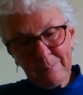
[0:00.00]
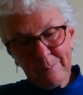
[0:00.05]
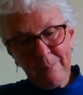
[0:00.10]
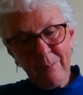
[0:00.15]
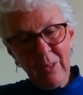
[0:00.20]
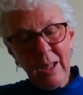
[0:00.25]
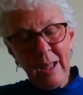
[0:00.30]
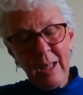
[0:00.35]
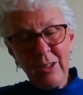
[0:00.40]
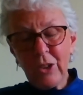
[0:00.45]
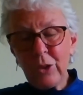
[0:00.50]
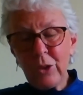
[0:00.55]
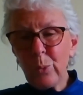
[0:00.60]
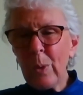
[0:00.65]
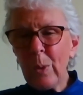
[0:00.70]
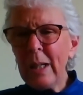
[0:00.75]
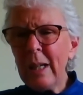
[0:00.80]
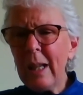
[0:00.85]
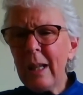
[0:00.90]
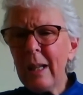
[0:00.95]
And just
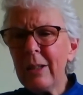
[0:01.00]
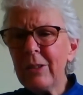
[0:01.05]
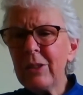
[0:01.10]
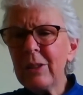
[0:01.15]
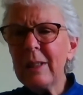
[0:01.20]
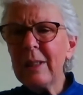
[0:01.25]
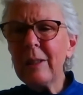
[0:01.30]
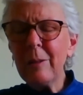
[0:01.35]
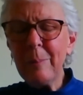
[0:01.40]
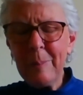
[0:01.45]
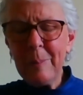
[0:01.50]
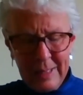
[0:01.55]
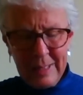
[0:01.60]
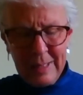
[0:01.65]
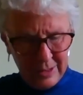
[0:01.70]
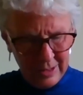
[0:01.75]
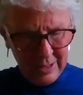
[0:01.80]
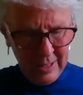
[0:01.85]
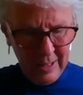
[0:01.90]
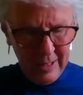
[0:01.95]
one last little
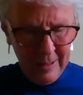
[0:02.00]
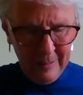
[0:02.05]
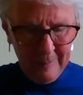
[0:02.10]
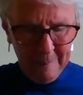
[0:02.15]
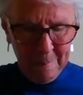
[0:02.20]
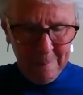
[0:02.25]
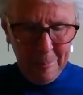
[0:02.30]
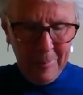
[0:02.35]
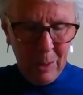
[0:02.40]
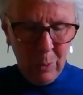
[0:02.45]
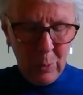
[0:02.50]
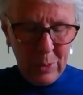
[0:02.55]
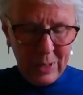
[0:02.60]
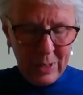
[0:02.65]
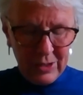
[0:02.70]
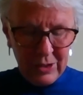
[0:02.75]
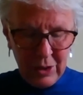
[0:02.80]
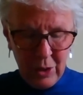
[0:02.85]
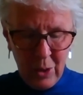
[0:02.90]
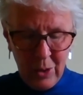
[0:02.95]
bit, what
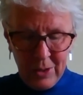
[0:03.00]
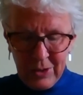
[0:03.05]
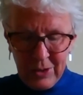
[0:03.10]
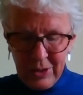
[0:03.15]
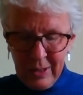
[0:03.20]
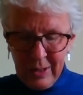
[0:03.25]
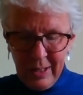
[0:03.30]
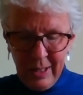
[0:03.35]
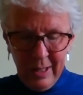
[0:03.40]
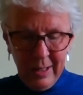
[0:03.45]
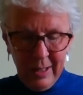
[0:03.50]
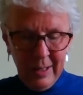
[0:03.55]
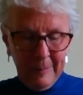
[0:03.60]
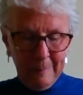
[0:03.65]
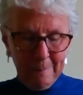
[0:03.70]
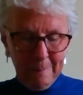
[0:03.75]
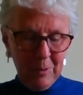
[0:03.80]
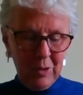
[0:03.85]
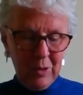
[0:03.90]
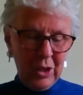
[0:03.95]
it's not.
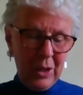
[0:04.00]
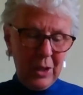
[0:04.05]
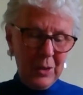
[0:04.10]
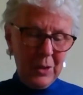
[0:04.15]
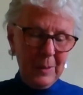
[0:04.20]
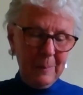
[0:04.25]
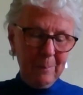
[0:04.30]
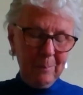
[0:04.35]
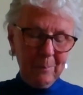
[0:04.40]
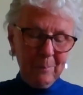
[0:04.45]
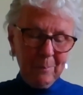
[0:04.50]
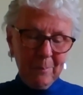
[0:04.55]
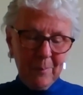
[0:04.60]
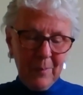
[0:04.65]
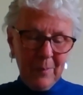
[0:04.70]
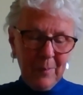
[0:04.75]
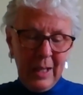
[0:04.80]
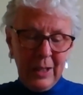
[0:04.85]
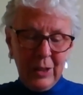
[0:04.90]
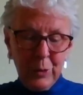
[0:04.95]
So
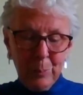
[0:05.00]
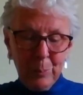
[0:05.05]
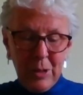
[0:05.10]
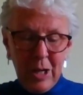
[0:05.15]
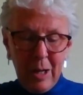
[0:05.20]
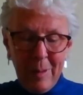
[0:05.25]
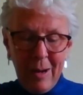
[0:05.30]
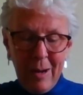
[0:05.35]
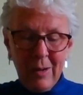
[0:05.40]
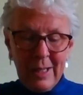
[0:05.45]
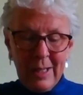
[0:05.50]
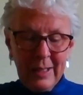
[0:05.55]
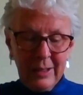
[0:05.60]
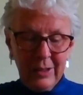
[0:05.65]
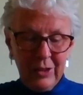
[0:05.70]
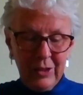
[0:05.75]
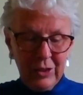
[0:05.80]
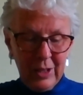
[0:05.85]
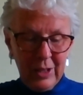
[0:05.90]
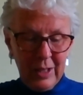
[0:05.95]
it's
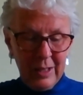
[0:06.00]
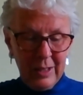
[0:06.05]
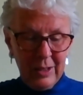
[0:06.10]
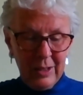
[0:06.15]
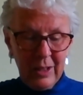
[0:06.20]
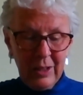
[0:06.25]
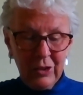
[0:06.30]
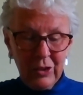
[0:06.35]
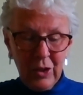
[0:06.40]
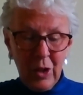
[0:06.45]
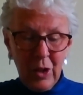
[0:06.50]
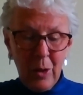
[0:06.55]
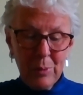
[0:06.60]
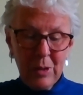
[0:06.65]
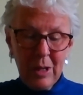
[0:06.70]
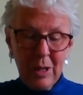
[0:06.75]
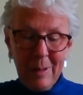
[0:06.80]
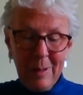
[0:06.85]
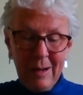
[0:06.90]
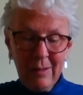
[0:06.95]
not
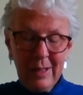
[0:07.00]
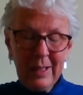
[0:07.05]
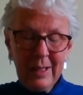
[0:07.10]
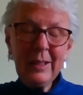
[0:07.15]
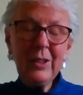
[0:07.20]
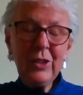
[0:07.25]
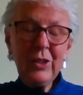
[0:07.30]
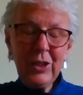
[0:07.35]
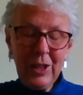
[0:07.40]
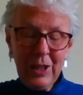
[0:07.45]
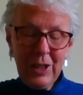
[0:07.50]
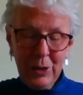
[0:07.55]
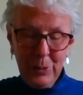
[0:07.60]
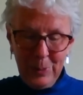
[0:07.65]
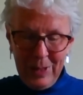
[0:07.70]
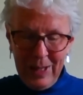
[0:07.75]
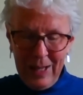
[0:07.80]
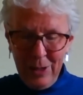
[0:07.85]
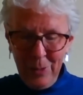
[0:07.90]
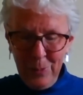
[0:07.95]
primarily concerned with
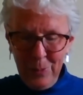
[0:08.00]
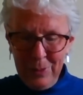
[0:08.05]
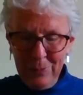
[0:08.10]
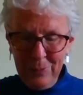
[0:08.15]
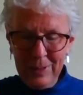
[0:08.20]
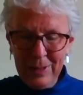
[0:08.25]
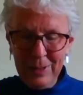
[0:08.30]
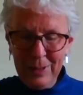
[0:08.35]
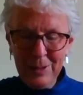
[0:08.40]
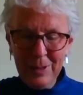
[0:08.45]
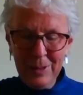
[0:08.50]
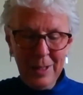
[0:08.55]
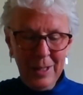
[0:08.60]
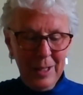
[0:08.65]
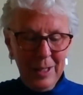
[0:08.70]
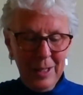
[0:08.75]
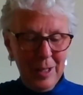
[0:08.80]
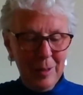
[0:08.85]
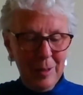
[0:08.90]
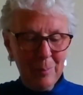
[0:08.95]
how we feel,
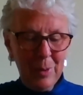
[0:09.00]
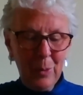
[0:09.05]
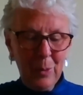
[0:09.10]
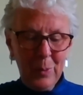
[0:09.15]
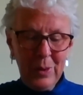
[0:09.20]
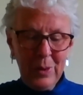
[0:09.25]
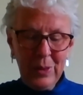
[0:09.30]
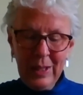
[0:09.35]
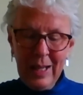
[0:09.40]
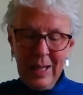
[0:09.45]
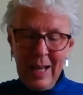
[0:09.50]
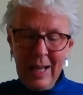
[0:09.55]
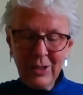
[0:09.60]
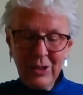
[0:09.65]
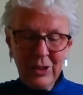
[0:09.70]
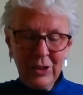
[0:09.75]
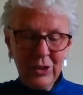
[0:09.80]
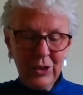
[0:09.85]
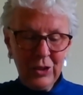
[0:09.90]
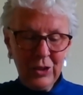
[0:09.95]
but with the
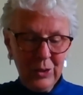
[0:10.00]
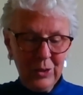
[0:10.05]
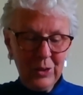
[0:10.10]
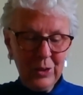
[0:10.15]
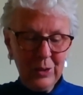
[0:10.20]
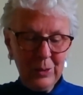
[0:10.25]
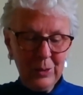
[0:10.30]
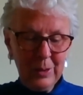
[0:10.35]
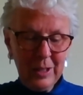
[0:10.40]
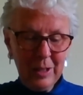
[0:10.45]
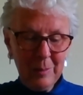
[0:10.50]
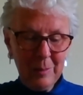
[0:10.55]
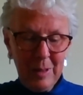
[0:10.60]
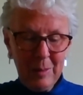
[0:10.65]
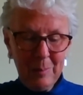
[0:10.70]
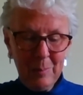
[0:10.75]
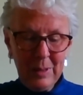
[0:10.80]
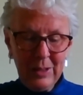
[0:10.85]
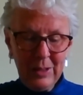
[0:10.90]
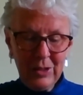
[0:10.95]
attitudinal
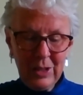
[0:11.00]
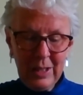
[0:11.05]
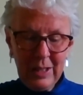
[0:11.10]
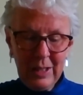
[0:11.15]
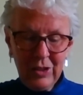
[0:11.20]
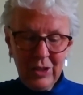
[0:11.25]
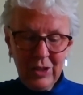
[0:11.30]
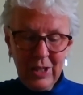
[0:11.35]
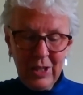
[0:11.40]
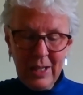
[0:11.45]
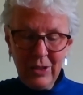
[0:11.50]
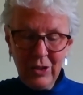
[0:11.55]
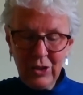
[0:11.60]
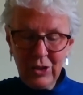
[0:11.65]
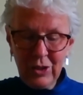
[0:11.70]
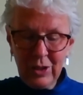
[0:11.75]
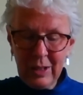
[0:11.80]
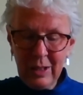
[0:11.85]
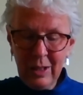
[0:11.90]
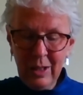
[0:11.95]
commitment and
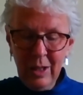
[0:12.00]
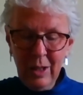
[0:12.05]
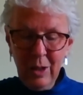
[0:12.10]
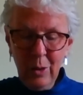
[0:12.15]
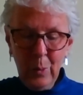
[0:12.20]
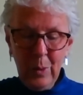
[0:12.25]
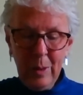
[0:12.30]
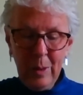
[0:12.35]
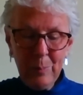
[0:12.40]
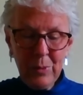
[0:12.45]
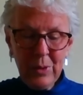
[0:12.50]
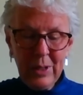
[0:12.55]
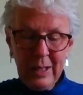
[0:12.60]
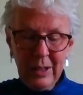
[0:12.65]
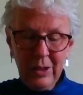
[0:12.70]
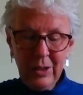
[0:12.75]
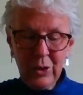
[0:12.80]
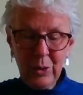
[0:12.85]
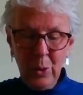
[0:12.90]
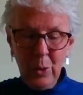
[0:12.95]
intention we bring
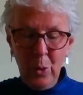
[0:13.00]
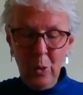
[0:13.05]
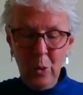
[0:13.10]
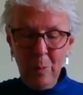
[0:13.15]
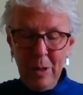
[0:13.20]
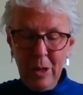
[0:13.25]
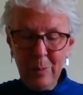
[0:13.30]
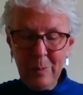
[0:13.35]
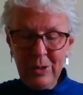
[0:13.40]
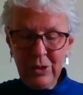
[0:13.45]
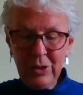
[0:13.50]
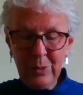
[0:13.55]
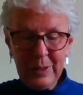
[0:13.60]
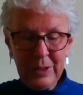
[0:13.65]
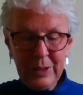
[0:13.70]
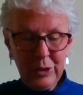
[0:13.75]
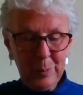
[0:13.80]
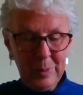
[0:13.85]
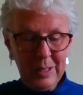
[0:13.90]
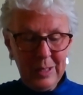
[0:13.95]
to all moments of
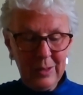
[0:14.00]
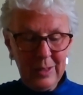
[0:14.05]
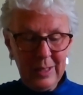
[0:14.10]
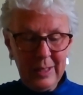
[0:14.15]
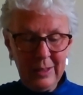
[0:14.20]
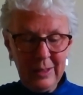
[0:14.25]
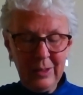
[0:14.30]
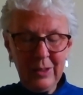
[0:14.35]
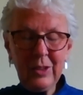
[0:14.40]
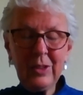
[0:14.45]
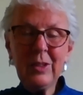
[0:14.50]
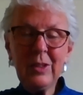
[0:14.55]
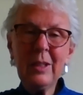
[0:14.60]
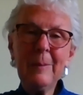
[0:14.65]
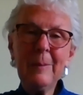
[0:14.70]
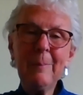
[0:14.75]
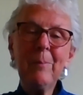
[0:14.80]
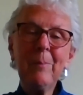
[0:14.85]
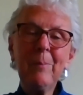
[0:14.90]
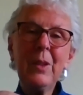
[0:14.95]
experience.
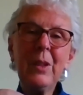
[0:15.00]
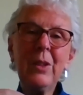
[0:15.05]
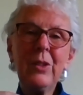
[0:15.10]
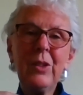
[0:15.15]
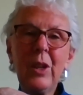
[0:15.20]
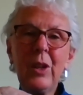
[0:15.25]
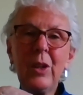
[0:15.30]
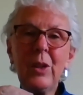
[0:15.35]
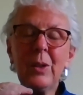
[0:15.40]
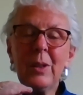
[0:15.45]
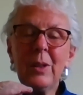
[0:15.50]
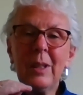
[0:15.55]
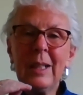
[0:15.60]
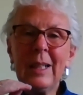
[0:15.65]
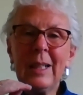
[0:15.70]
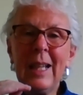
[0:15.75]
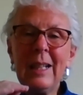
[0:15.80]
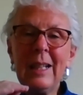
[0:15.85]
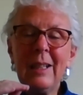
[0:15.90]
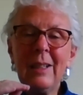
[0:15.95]
So
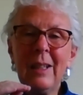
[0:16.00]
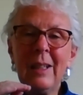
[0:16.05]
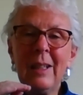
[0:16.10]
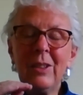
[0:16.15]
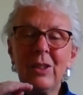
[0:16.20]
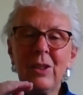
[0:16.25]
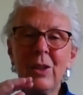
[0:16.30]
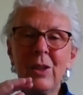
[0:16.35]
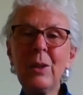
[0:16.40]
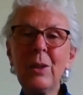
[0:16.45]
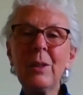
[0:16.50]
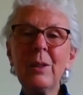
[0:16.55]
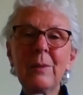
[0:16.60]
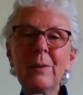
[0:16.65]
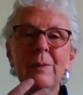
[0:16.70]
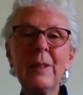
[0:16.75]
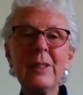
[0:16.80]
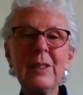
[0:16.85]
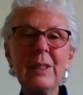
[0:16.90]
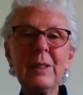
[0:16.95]
again, it's not
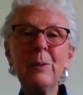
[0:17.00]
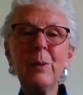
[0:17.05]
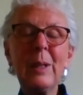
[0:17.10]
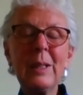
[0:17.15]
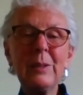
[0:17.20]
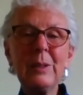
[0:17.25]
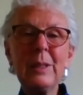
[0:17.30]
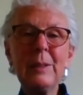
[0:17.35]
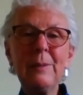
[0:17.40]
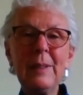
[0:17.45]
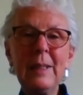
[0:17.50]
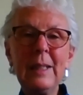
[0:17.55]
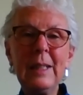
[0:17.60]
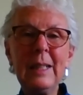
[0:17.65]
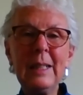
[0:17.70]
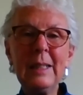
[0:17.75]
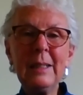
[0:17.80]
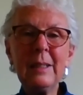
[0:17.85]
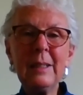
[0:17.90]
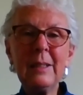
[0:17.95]
fuzzy-wuzzy
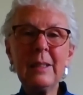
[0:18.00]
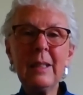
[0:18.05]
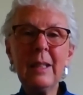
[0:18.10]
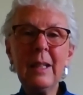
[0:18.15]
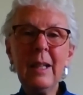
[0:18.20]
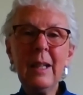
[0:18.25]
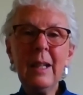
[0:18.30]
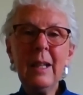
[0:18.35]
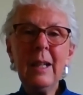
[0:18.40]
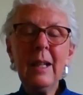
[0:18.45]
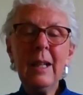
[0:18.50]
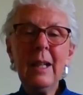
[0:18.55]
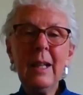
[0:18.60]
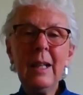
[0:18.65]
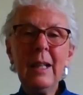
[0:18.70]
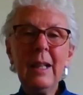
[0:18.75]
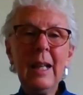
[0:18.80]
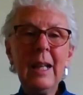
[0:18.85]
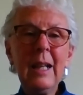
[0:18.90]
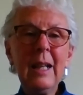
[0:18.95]
feelings,
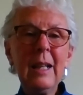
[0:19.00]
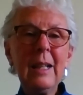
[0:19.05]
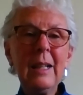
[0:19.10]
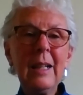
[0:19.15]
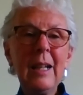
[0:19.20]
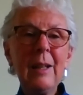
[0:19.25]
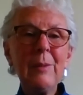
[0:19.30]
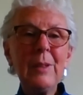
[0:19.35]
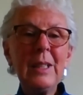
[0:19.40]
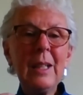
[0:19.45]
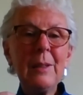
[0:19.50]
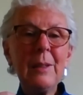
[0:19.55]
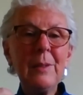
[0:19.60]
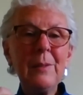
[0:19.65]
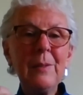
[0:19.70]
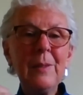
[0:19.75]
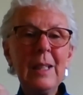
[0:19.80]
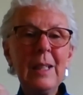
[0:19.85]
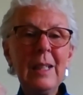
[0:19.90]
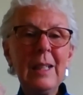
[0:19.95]
lovey-dovey
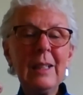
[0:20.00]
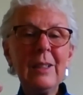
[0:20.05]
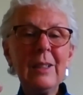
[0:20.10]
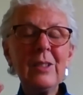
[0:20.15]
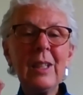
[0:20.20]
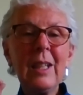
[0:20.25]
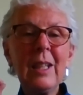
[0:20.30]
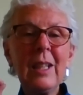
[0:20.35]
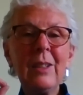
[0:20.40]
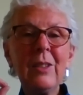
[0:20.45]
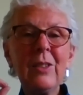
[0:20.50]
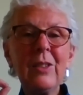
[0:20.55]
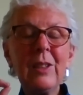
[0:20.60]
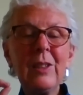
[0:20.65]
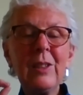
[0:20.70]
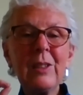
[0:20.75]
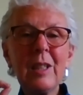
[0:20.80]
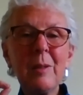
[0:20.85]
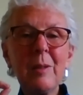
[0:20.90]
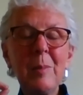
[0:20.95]
feelings, it's this
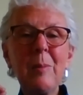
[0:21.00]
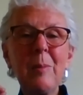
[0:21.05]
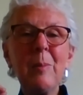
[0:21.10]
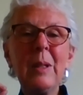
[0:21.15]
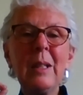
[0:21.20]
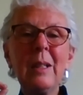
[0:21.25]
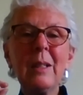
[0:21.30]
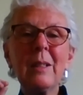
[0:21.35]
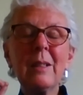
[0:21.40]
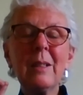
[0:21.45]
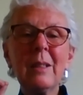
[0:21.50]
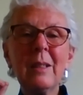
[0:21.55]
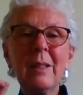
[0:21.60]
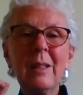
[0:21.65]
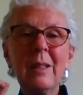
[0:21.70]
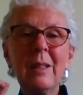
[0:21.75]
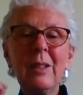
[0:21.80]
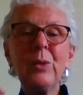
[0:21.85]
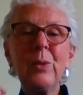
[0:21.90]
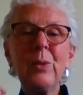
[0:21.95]
commitment.
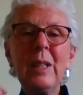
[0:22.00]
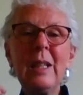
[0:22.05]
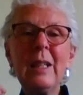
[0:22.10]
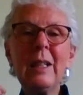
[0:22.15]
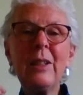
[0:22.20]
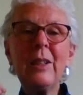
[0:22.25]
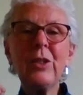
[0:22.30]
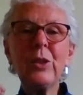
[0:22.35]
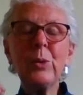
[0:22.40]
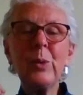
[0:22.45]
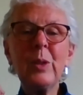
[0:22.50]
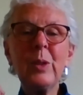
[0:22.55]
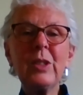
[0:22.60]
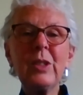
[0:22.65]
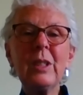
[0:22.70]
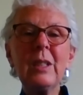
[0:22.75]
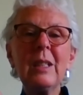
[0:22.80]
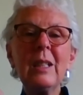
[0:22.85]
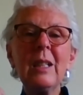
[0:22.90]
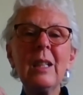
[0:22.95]
This feeling has
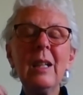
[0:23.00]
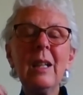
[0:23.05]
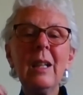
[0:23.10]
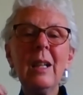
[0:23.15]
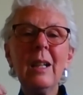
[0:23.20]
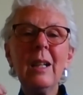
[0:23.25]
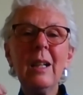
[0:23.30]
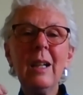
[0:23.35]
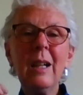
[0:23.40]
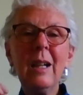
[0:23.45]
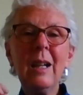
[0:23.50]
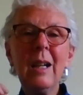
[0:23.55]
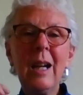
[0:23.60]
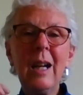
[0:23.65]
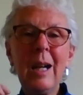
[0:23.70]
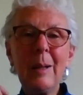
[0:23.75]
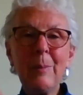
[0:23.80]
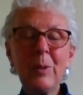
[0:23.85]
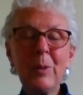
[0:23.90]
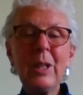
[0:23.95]
arisen,
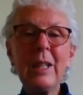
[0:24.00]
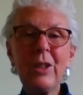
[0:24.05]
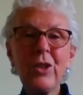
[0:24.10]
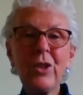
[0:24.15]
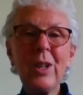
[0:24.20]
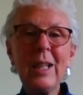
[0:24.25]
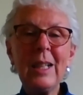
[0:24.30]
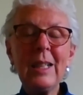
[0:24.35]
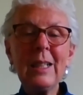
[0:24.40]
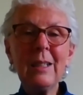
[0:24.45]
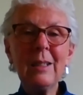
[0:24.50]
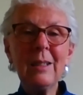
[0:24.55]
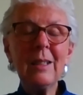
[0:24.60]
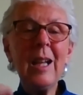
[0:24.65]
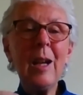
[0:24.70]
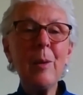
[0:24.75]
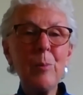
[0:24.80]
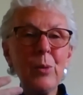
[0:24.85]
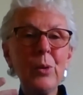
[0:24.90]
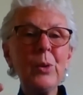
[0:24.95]
I'm going to try and
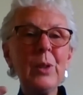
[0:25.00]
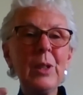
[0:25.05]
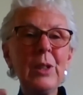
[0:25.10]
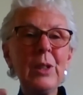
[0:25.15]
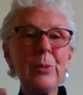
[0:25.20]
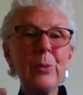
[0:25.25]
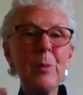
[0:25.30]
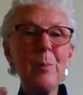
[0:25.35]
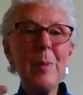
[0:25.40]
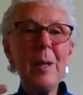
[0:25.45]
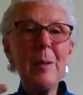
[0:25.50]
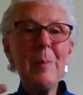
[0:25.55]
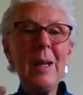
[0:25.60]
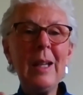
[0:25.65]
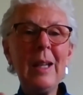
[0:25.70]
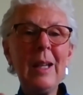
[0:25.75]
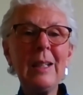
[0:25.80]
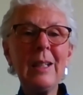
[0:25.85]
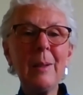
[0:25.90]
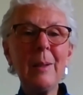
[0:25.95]
uproot this from my
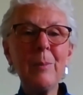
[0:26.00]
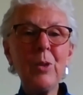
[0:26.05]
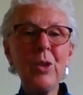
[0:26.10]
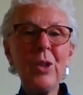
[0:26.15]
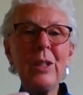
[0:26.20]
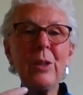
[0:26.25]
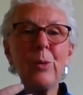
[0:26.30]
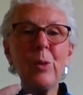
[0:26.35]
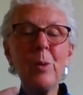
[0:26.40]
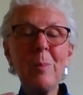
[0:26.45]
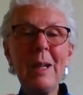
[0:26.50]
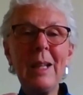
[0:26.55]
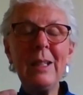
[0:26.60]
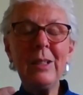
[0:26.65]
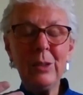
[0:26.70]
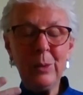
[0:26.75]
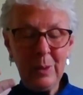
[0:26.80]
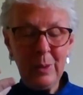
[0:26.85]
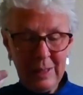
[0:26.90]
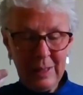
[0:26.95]
mind. I'm trying to
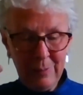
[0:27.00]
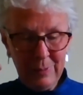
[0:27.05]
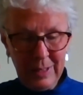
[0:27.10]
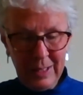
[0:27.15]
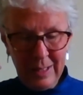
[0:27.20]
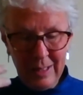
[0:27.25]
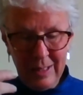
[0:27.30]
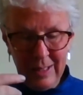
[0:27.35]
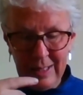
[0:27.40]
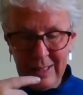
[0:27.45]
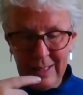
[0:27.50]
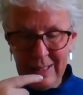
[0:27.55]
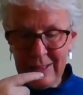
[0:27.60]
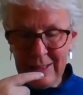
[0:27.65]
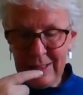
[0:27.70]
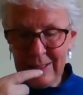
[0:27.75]
replace it with loving kindness.